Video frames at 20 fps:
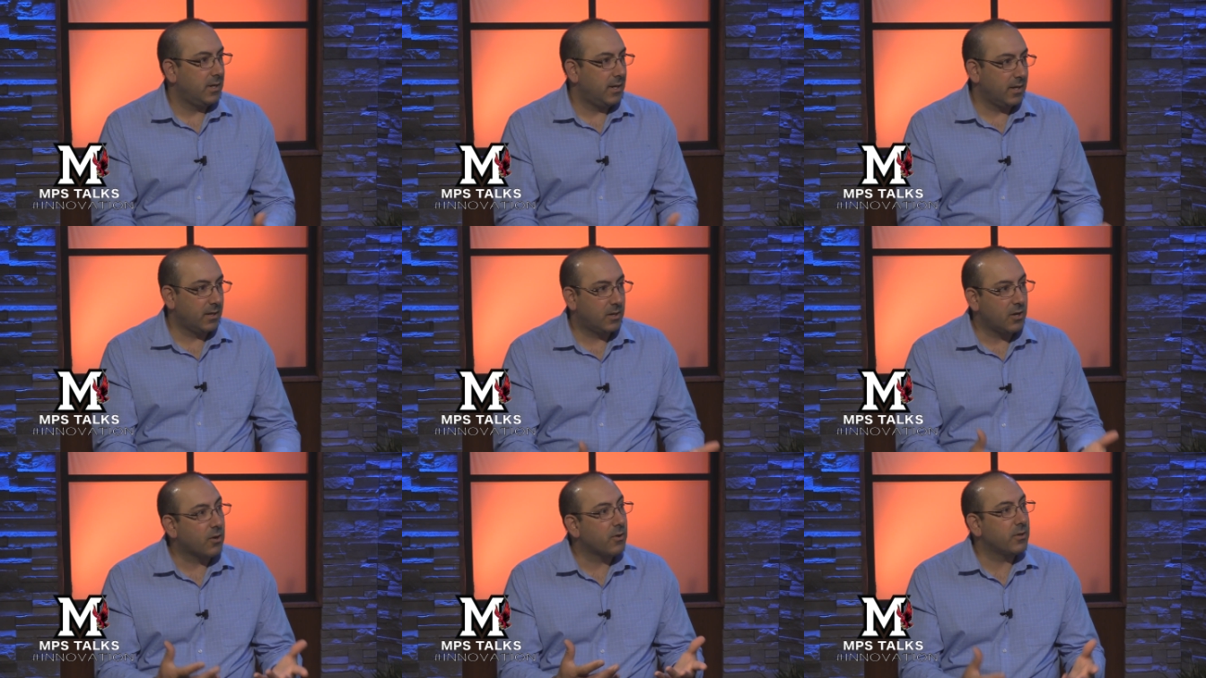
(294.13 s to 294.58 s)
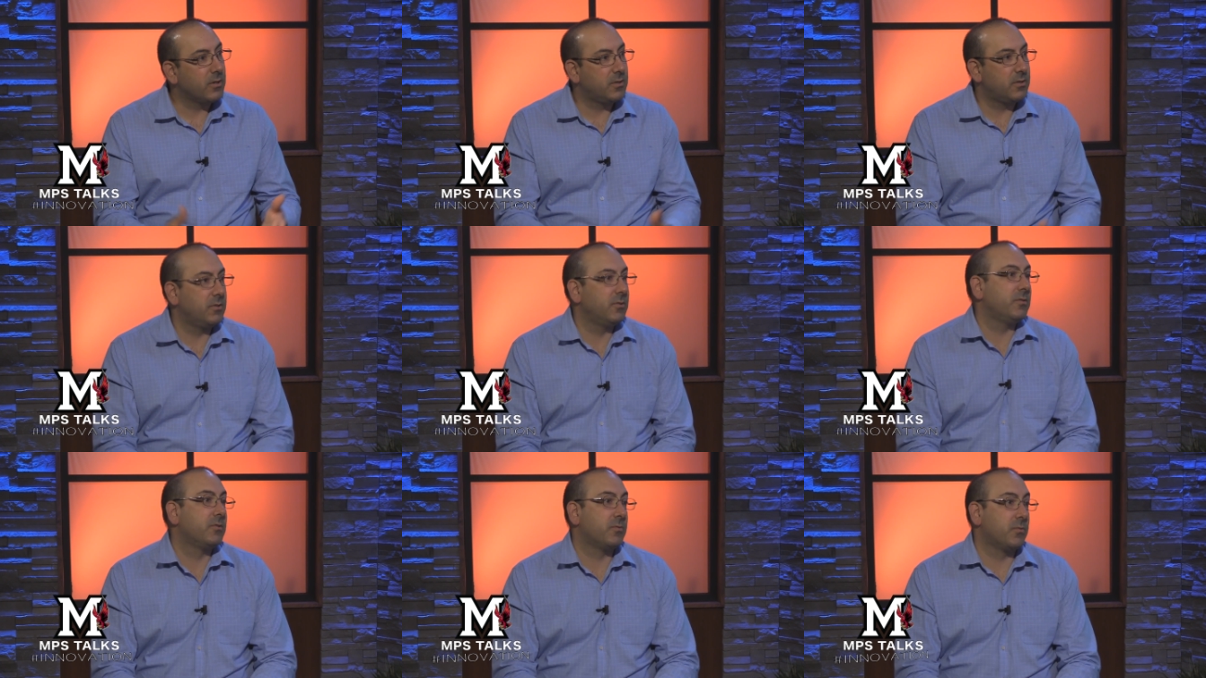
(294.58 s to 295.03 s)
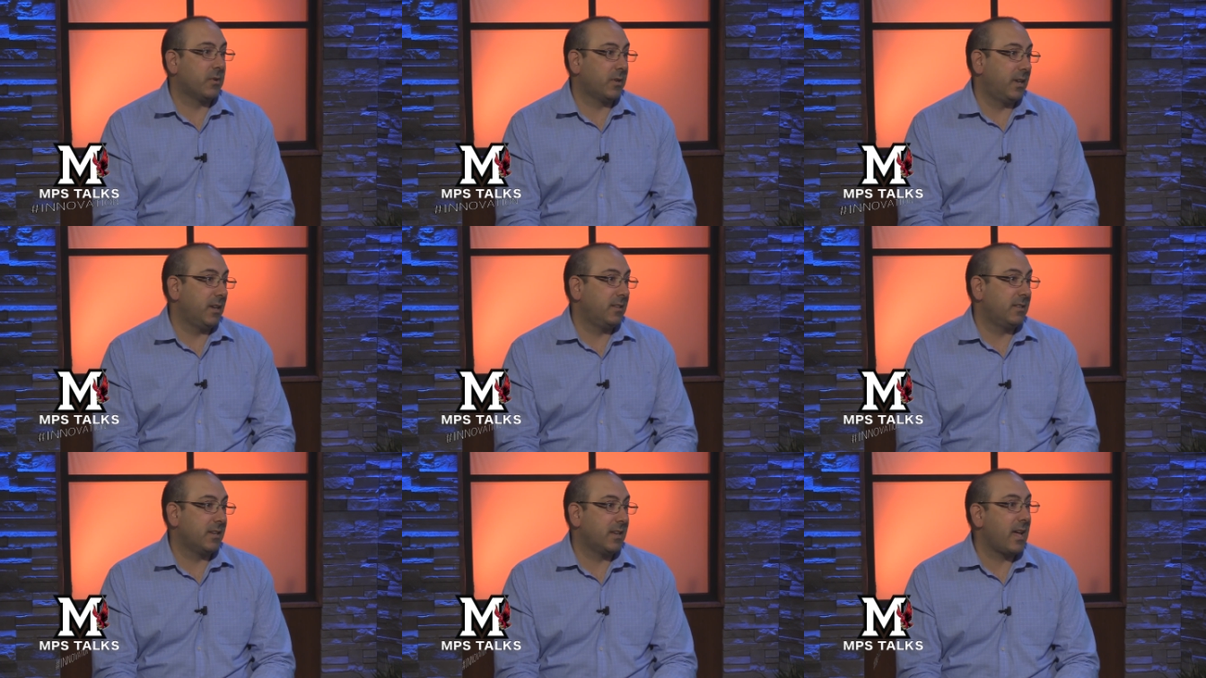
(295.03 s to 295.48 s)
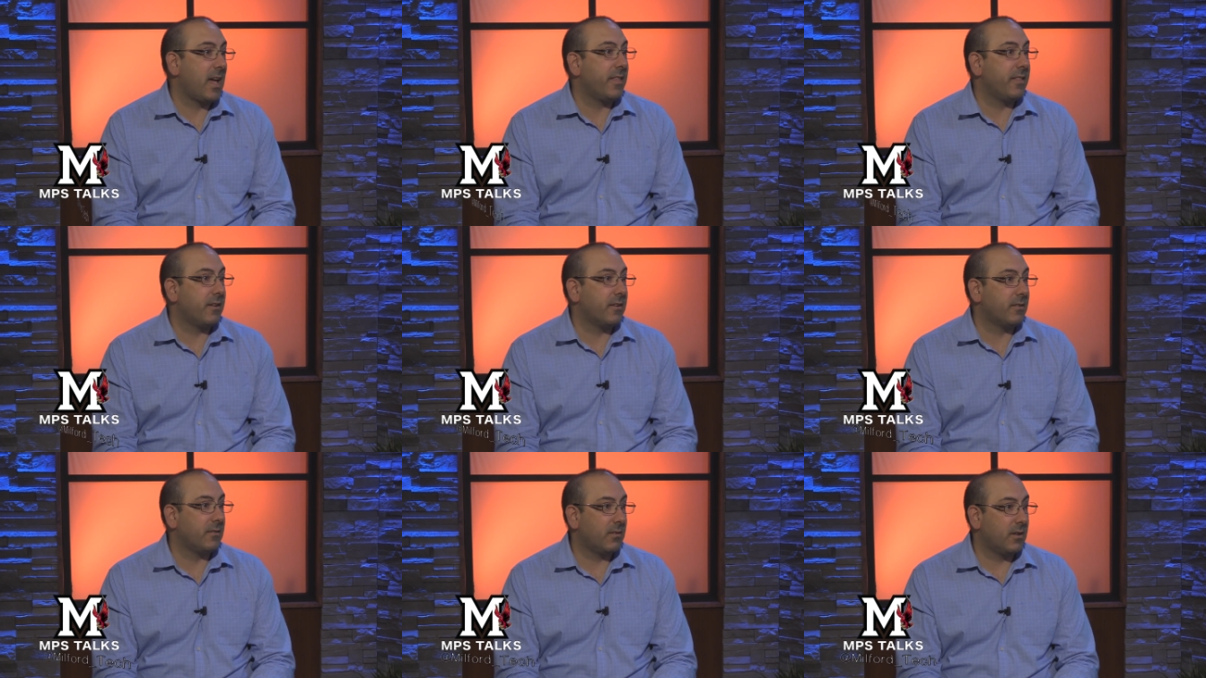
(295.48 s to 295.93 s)
encourage students working
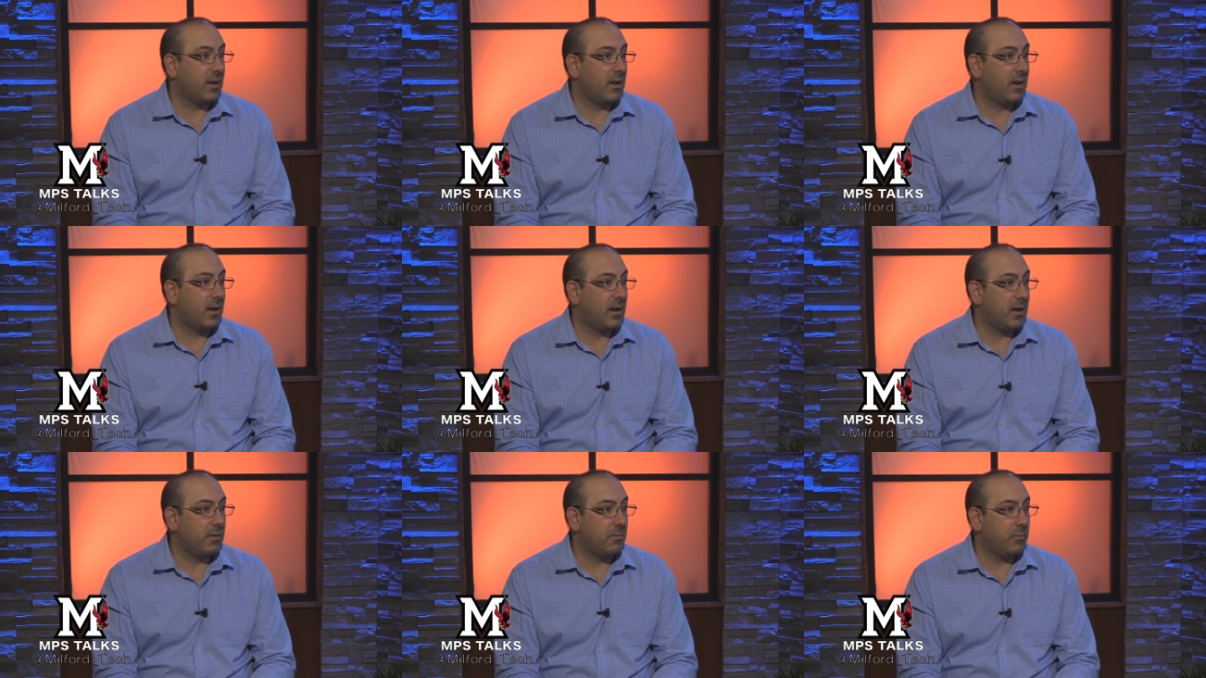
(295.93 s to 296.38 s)
together mm -hmm.